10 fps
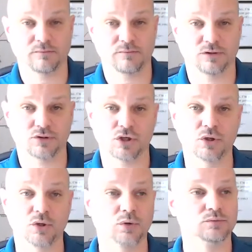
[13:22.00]

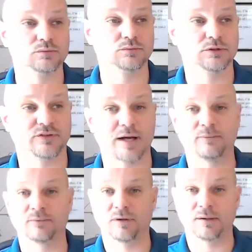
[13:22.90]
So if
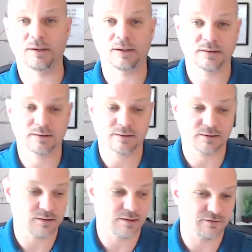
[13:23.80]

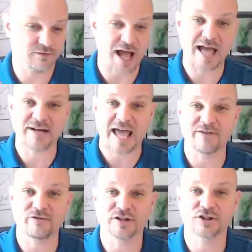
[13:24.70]
I have an
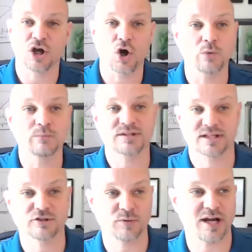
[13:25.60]
average home
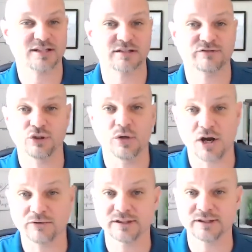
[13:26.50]
sales price of
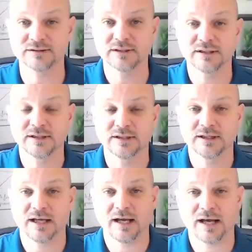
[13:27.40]
200,
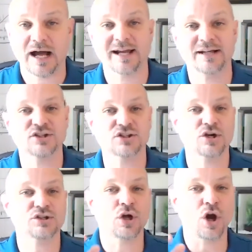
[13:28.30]
I can
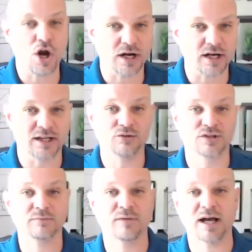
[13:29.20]
start targeting
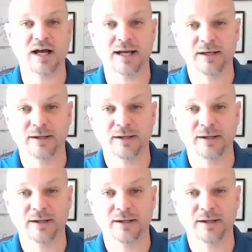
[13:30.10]
using my